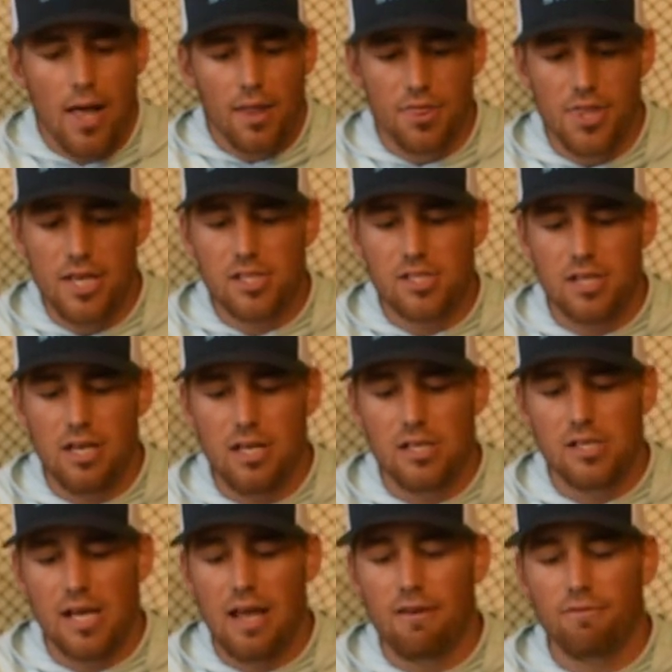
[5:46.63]
this
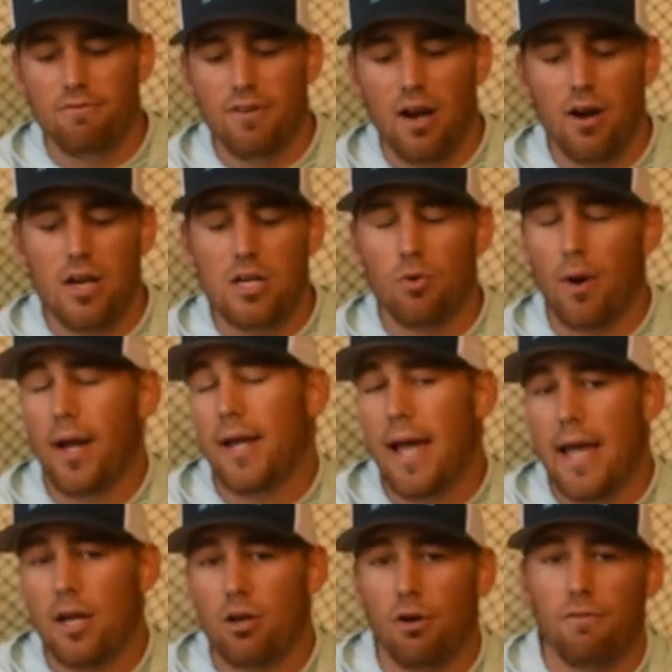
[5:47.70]
is a very great
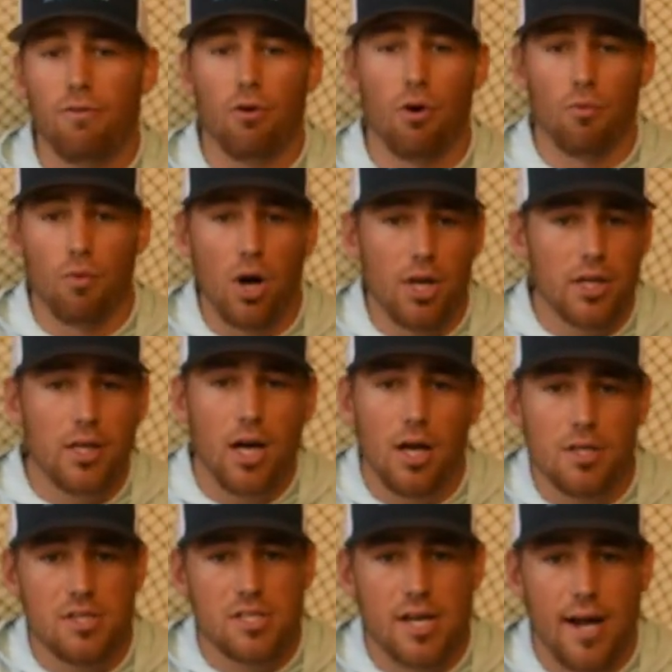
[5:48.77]
anchor for a run and
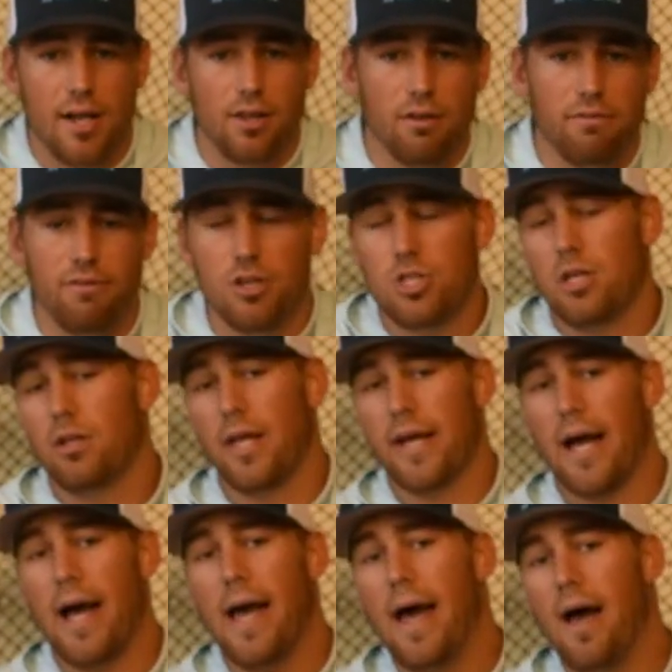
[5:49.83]
gun style of fishing like
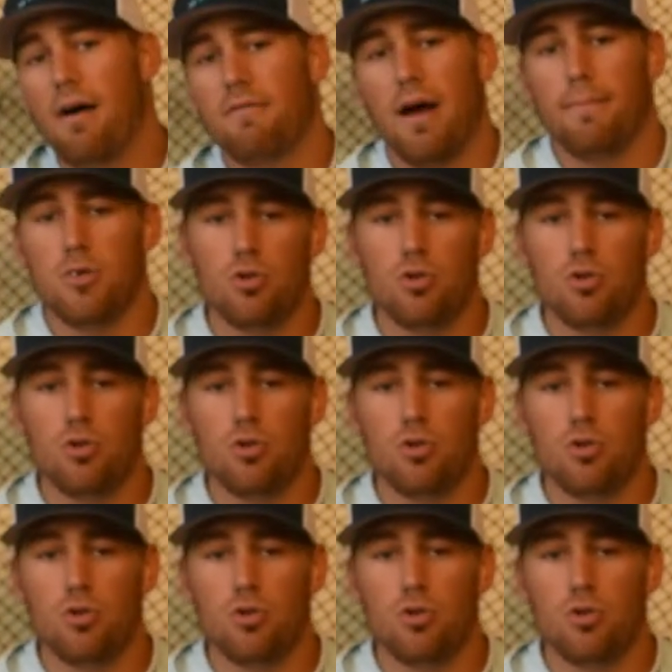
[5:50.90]
I have. I'm